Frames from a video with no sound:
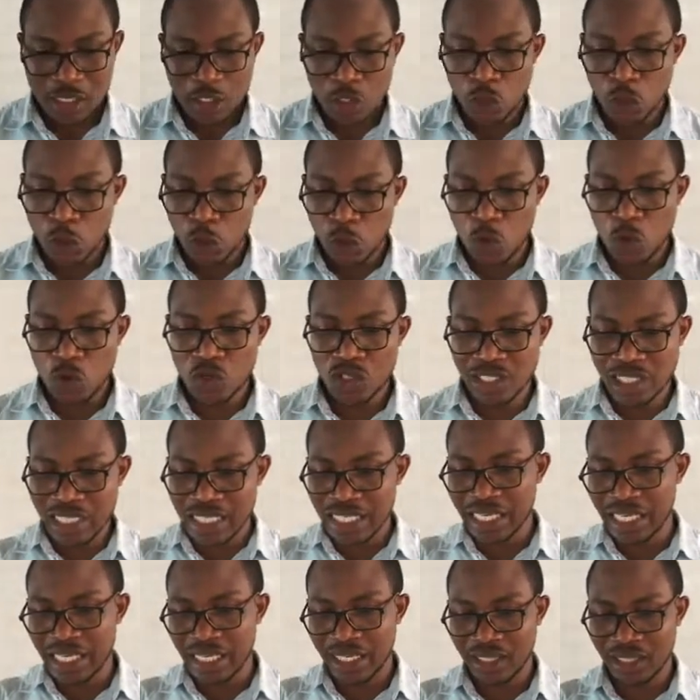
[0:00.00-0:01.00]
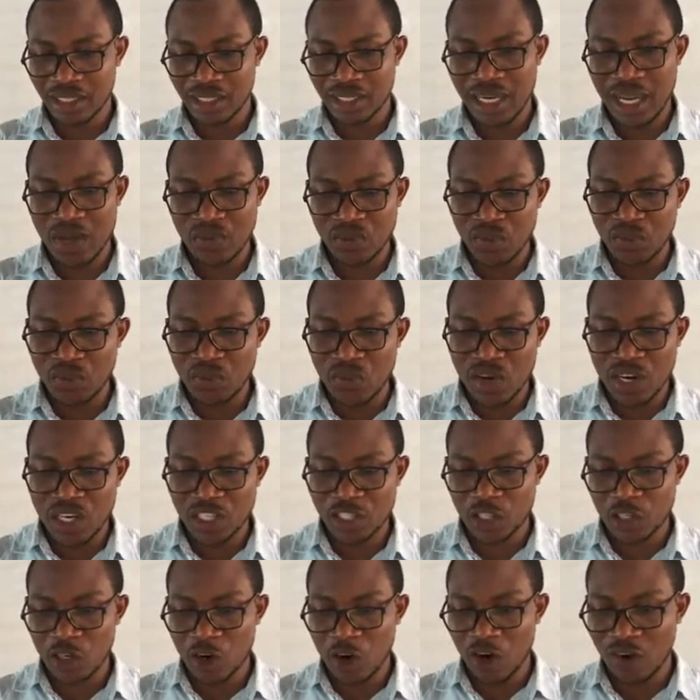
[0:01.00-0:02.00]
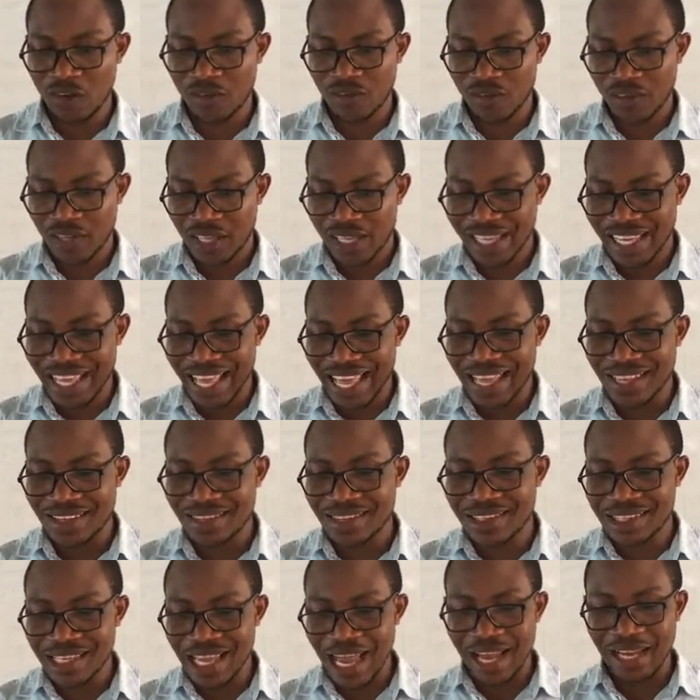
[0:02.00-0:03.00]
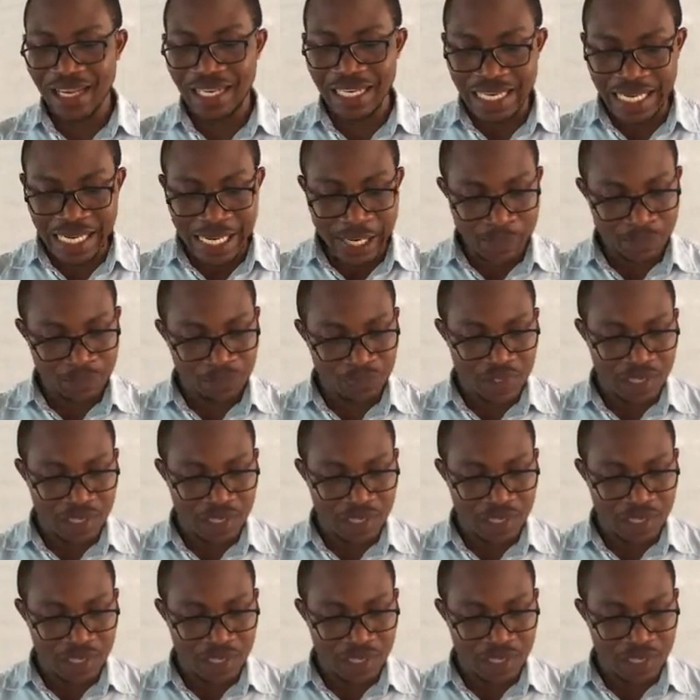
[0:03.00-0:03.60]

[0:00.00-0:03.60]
used in the preparation of exactly